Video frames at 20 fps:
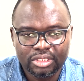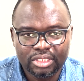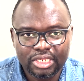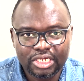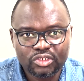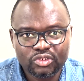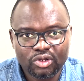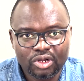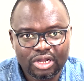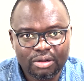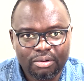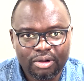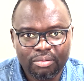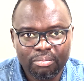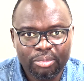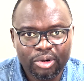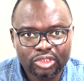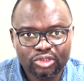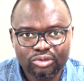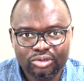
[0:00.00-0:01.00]
Let's talk
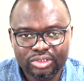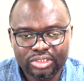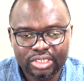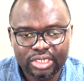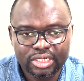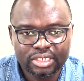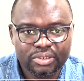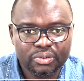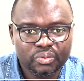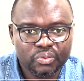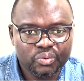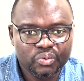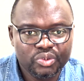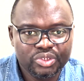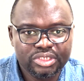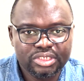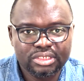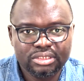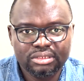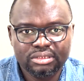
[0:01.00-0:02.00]
about bottleneck,
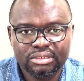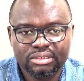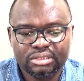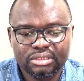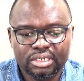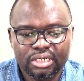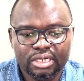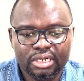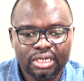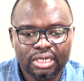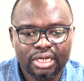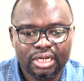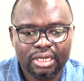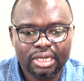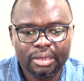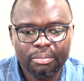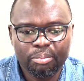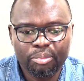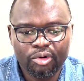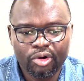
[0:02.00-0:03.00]
which is
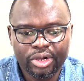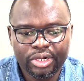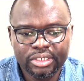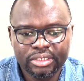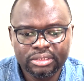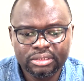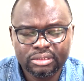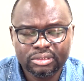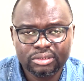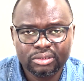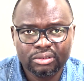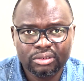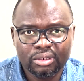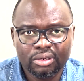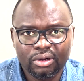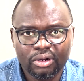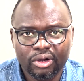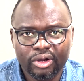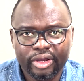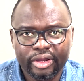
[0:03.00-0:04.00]
a point
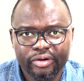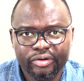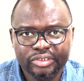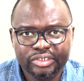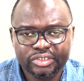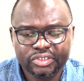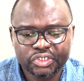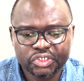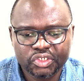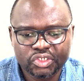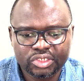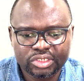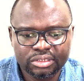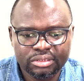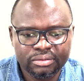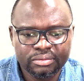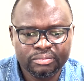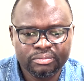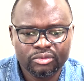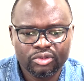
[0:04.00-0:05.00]
or a
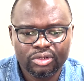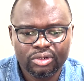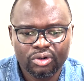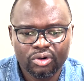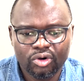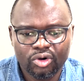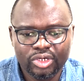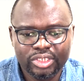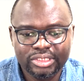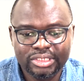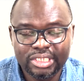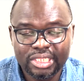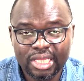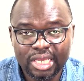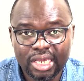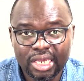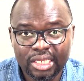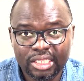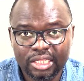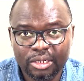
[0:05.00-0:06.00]
restriction or a
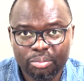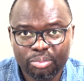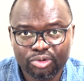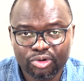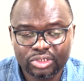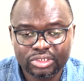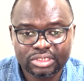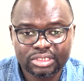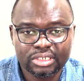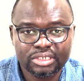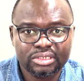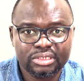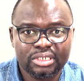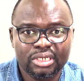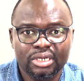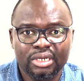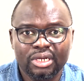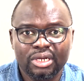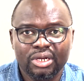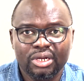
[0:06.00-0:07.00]
delay in a process
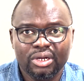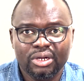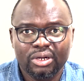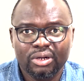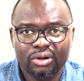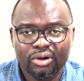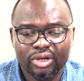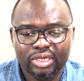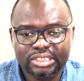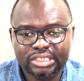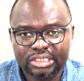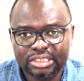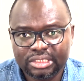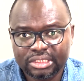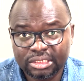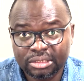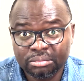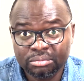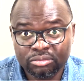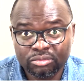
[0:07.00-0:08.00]
or a
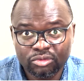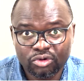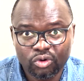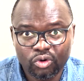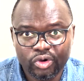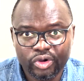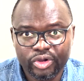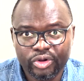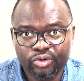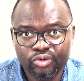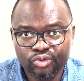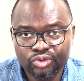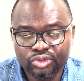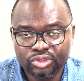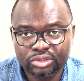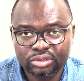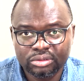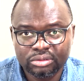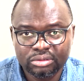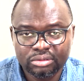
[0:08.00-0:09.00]
system or a
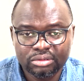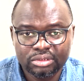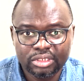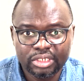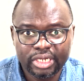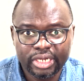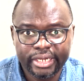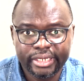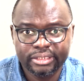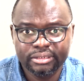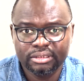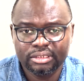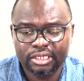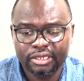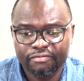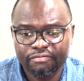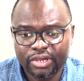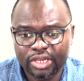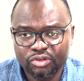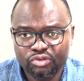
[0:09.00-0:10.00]
route. And
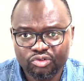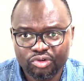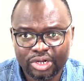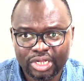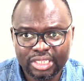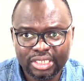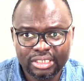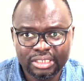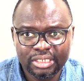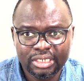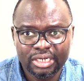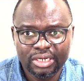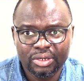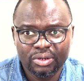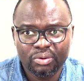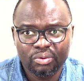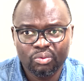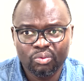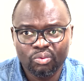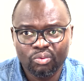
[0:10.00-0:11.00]
eventually,
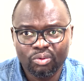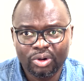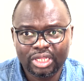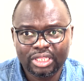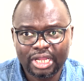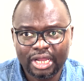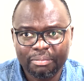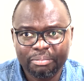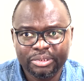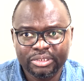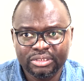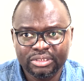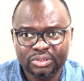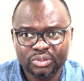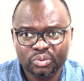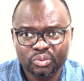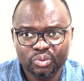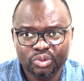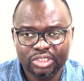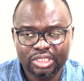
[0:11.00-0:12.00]
what
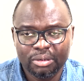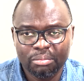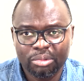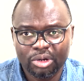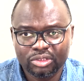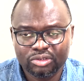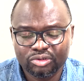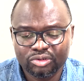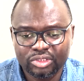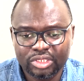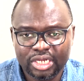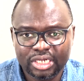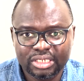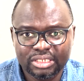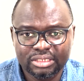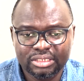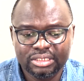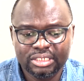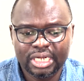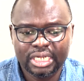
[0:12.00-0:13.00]
happens with a bottleneck
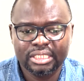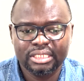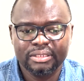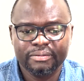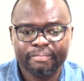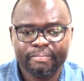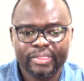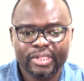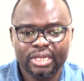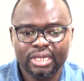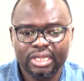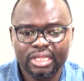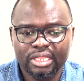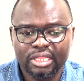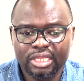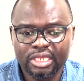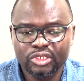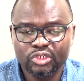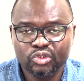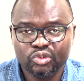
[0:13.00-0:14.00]
is that it
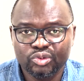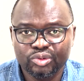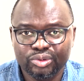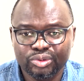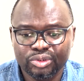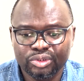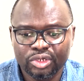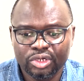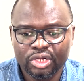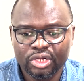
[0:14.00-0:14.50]
leads to